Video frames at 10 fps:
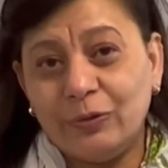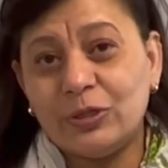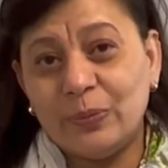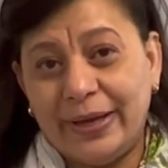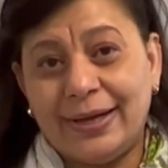
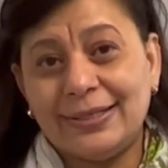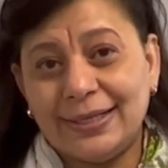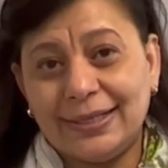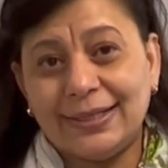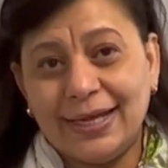with parents
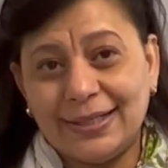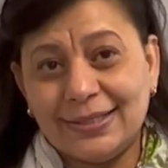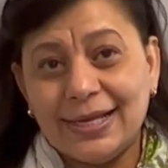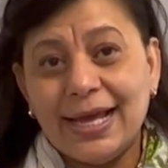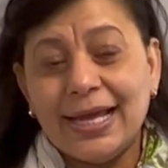and
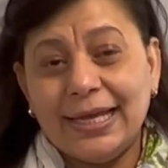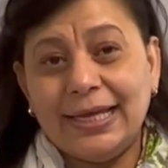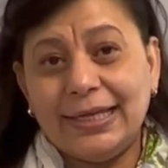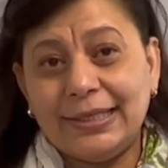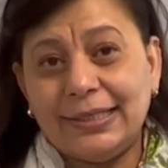kids
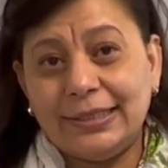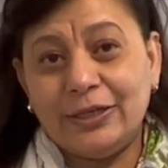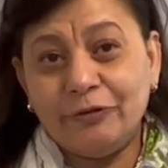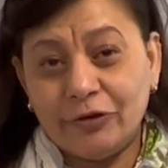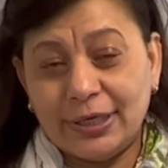in
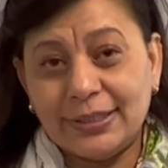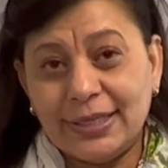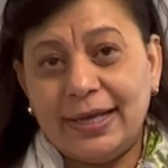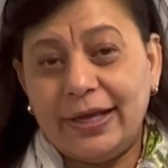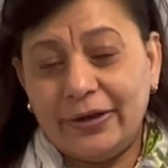different
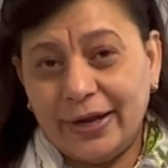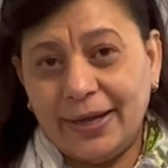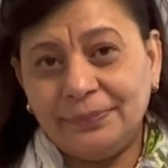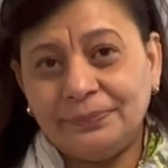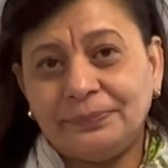
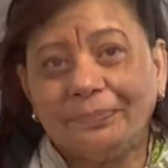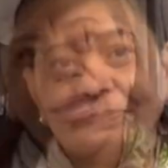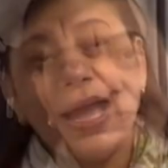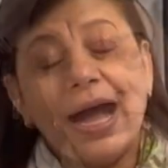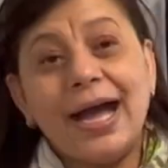areas.
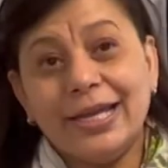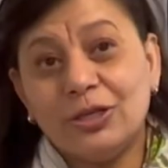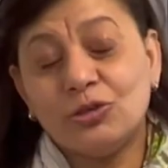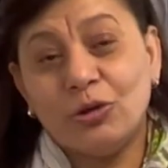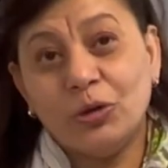I
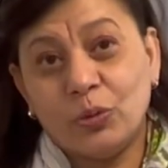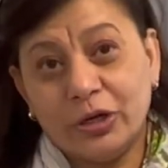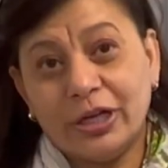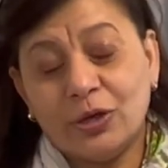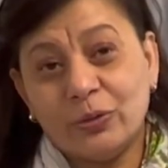enjoy
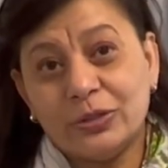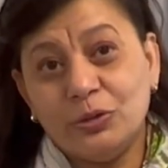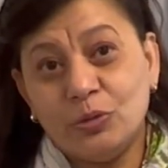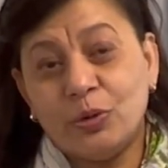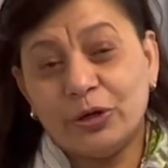working with
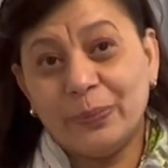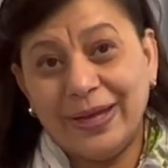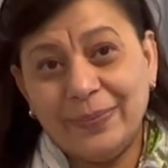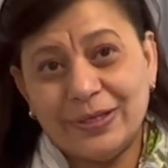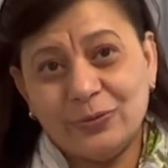newborn
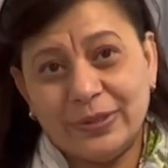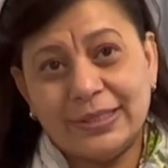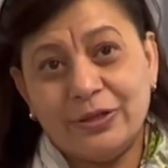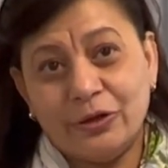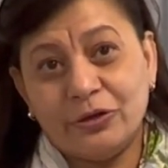babies
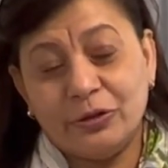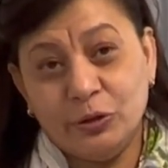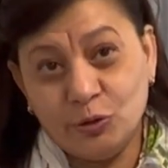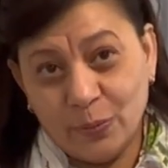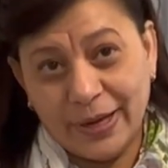with their
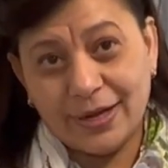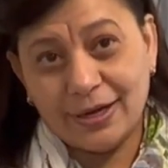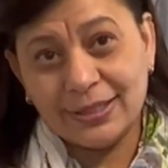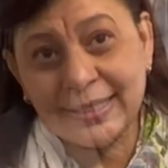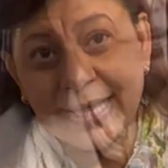new parents.